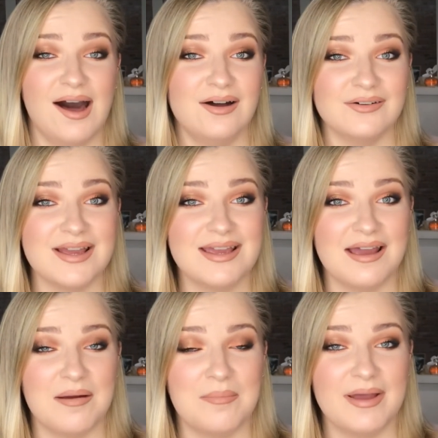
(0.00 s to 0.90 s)
Alright,
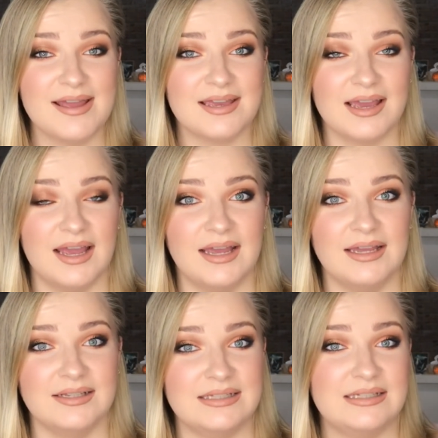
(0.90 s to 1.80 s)
I'm back,
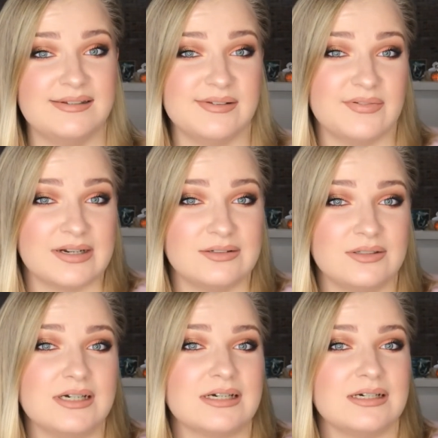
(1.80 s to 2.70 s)
and this is the
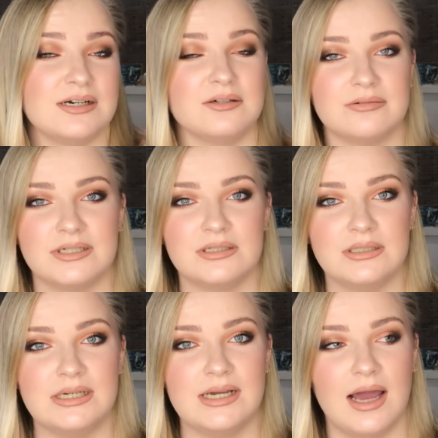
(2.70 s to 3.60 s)
final look.
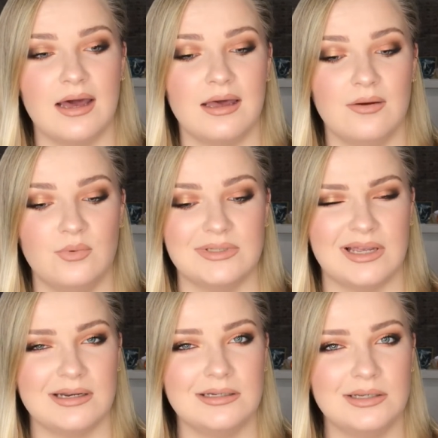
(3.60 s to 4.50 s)
Originally, I was
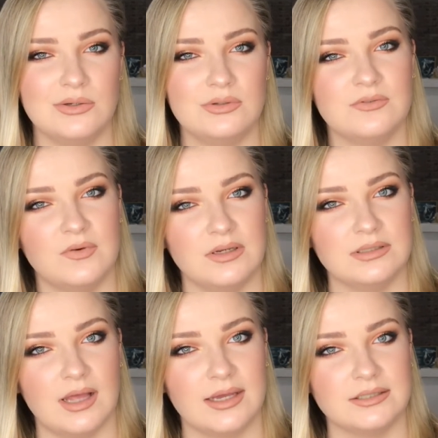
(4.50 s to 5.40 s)
gonna use
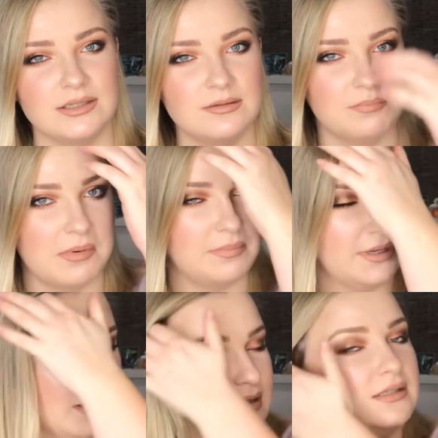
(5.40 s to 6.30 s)
false lashes, but
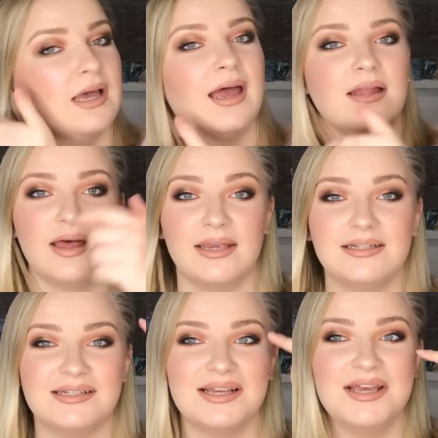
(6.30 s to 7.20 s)
because I
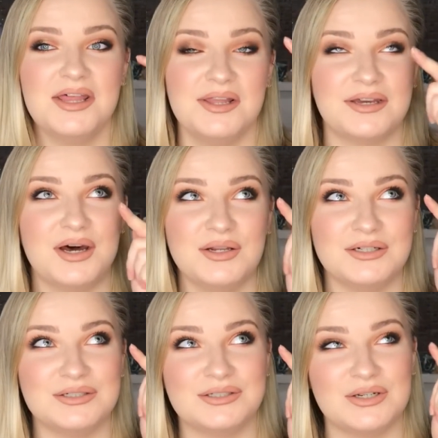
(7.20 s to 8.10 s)
liked the
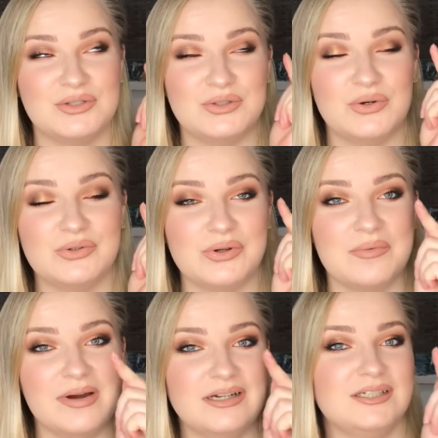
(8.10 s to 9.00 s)
colors so
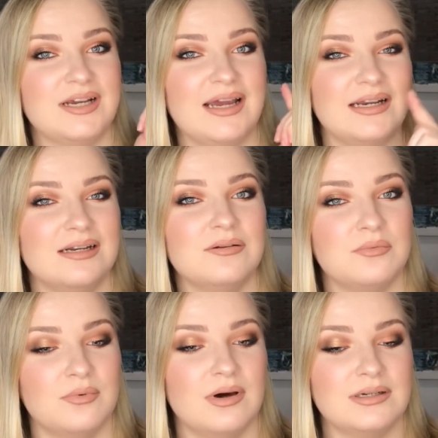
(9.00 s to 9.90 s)
much, I
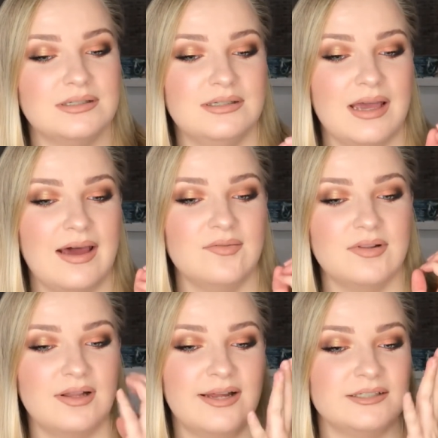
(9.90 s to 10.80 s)
didn't want to have
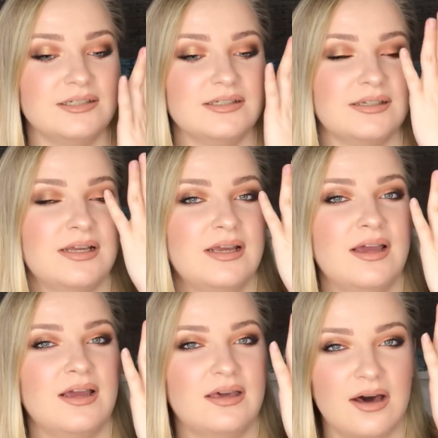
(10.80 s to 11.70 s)
the lashes
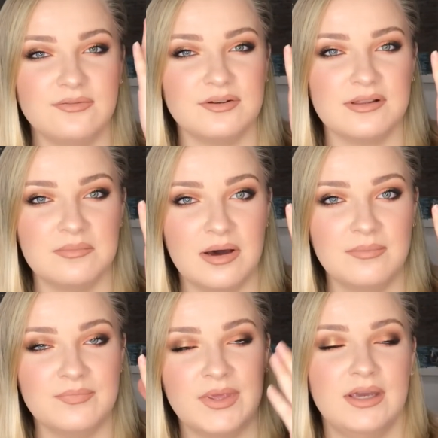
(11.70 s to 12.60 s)
cover them
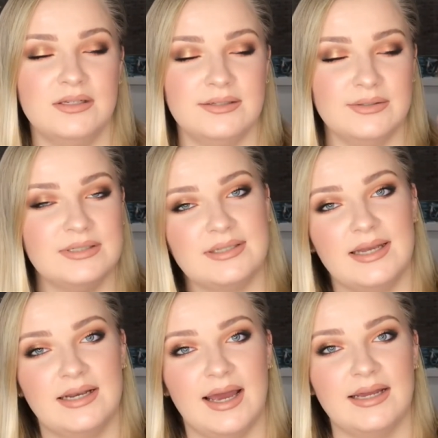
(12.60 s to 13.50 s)
up. So
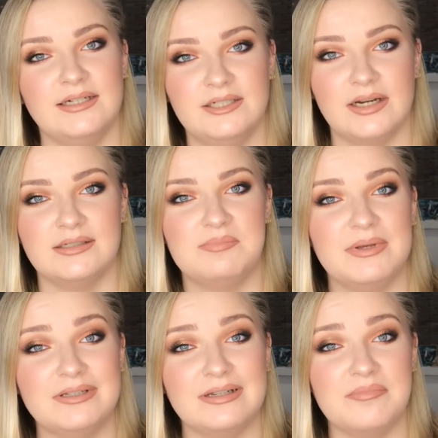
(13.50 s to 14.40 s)
instead, I just
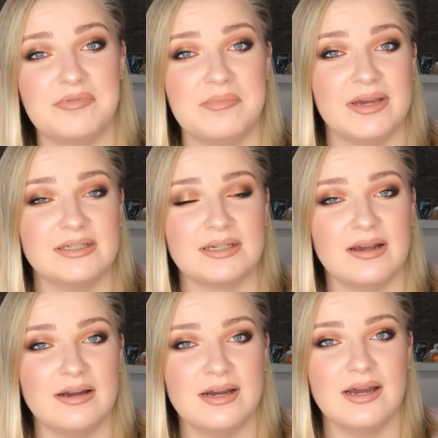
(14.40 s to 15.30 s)
built up the
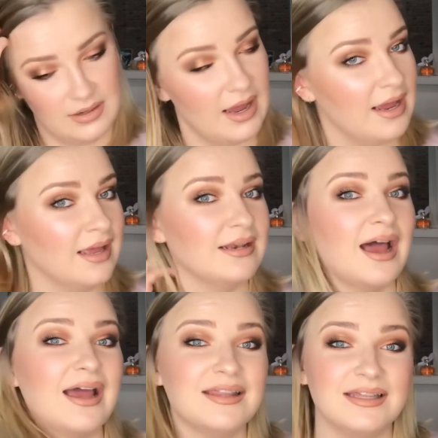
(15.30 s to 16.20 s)
mascara, and
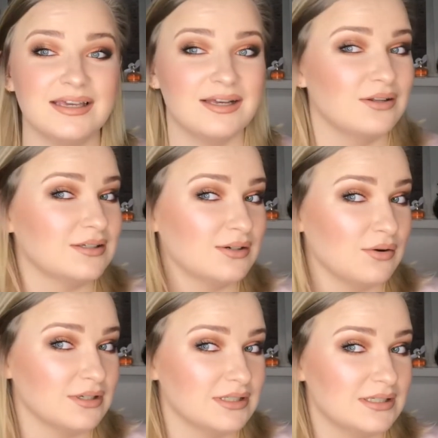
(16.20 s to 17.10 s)
I think it looks
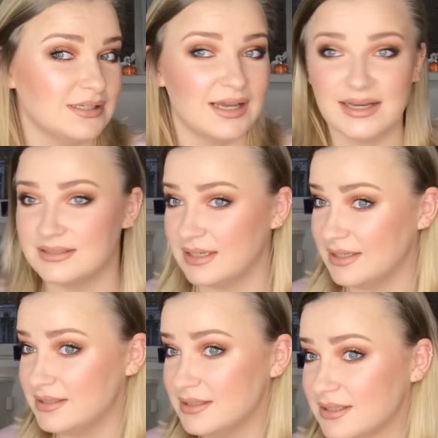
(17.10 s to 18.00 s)
gorgeous as
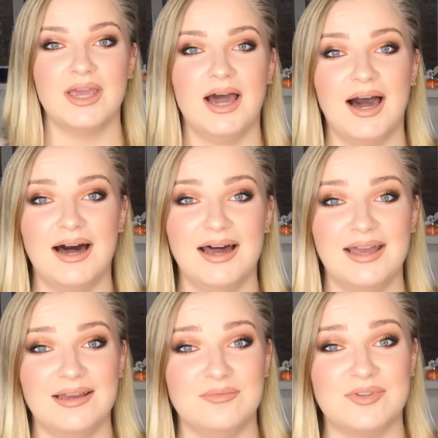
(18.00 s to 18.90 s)
is. I
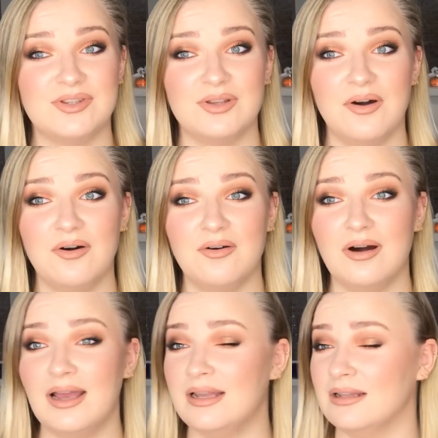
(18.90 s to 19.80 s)
am
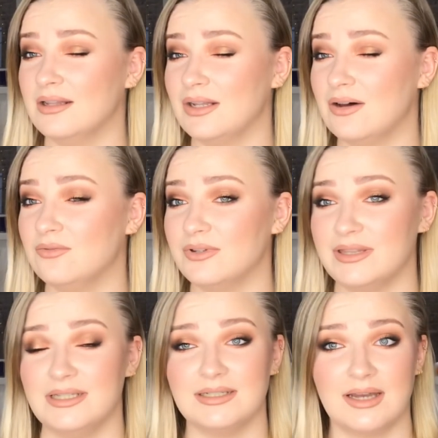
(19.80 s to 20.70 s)
so in love
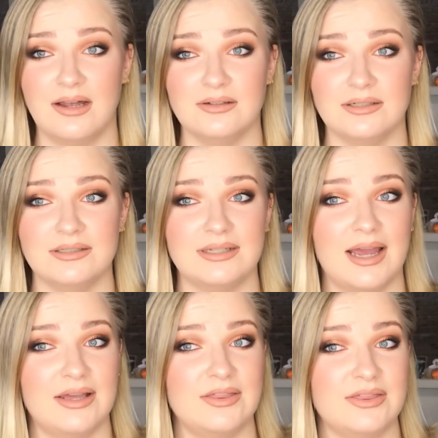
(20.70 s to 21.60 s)
with these colors.
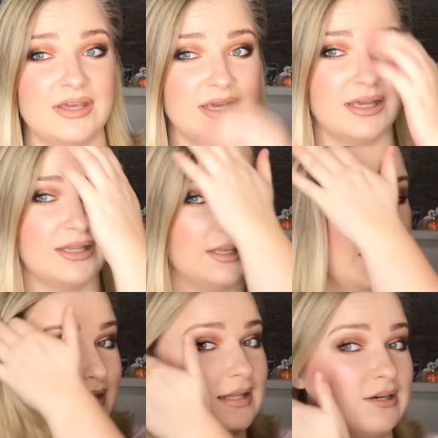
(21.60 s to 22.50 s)
I think
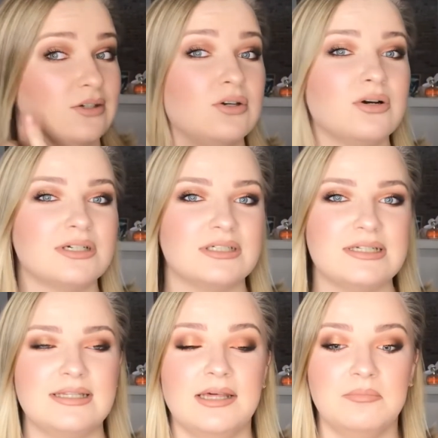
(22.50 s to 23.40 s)
that they're
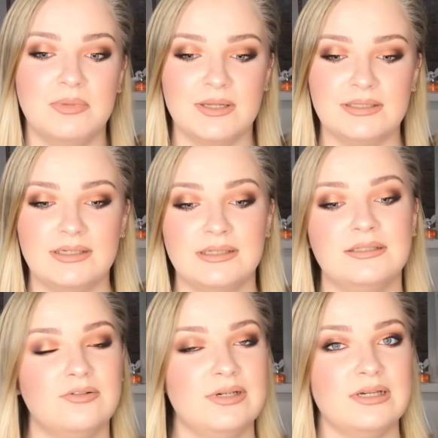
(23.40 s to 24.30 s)
gorgeous. They blended
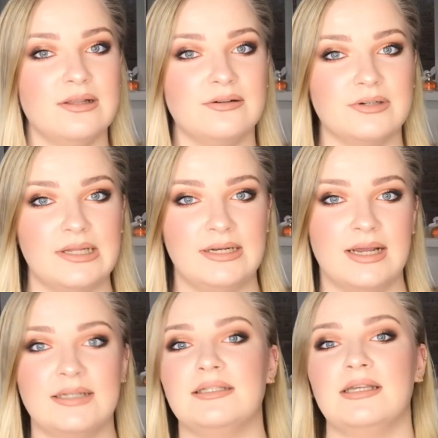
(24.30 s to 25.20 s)
into each other really
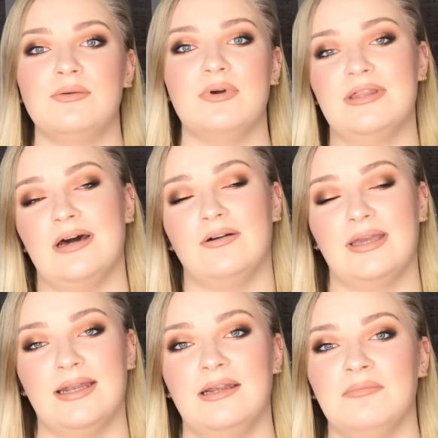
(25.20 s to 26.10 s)
nicely without
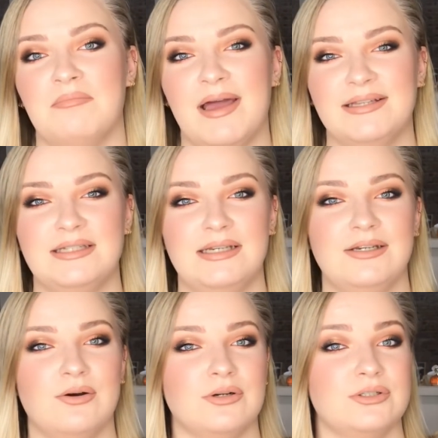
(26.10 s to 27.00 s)
getting
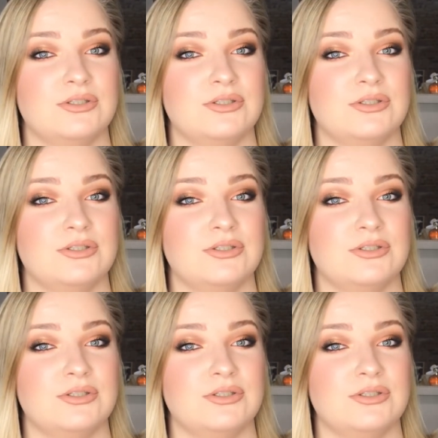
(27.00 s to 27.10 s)
messy or